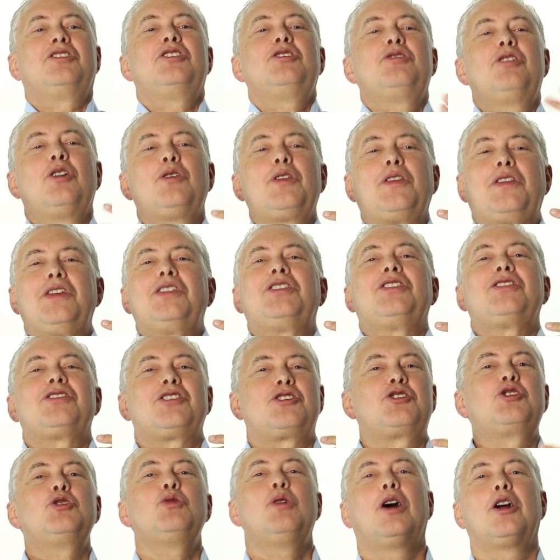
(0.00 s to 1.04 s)
Do you know that this is
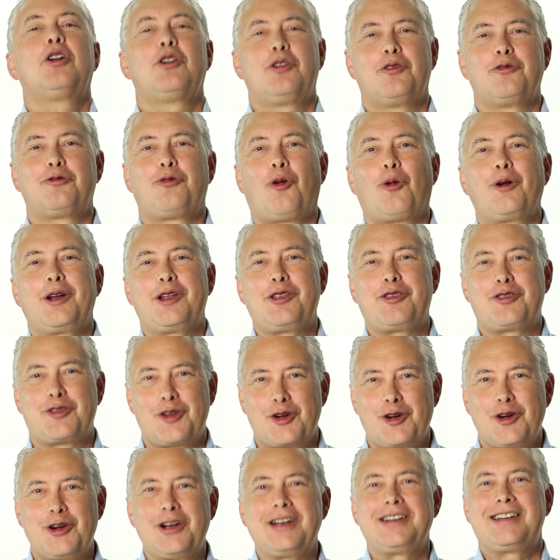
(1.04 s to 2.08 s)
the
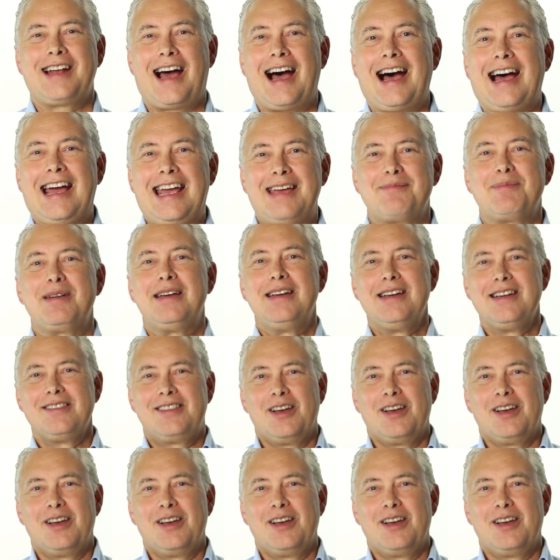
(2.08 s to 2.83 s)
243rd time